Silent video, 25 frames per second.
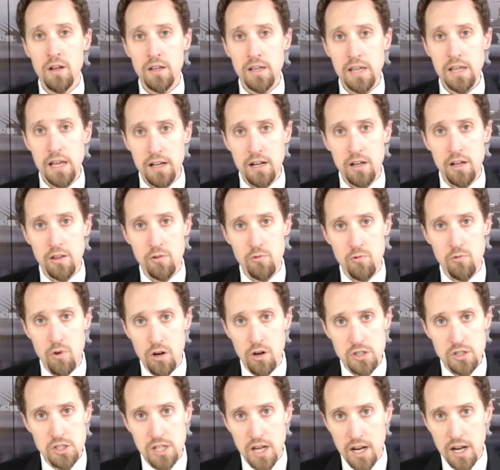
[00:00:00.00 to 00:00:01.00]
getting on the
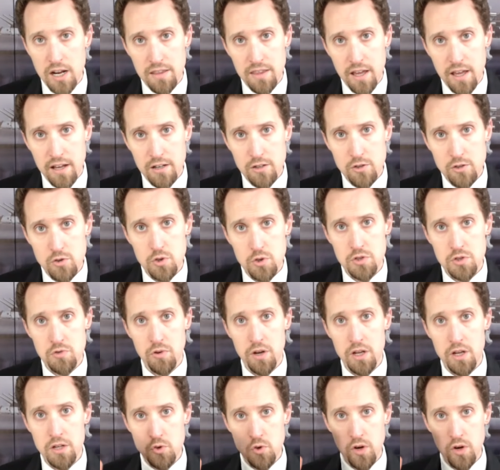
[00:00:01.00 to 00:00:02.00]
wrong side of that interest
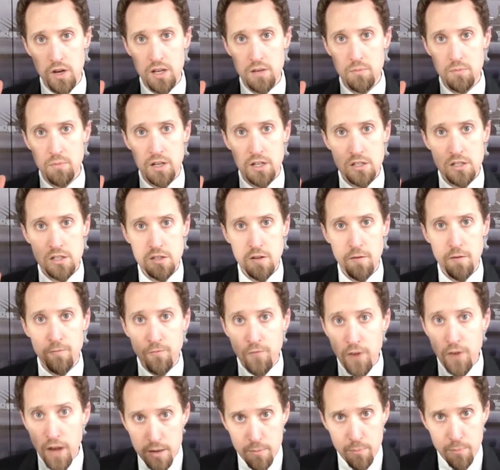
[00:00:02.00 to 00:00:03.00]
rate trade because the
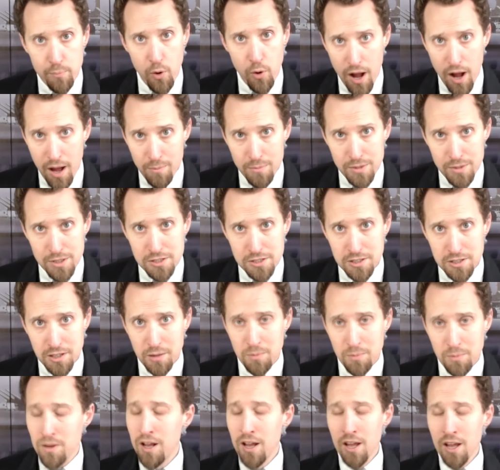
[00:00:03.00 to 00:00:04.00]
Fed promised
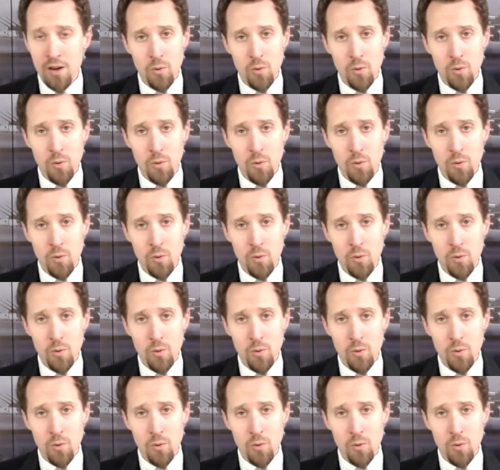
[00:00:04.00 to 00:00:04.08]
them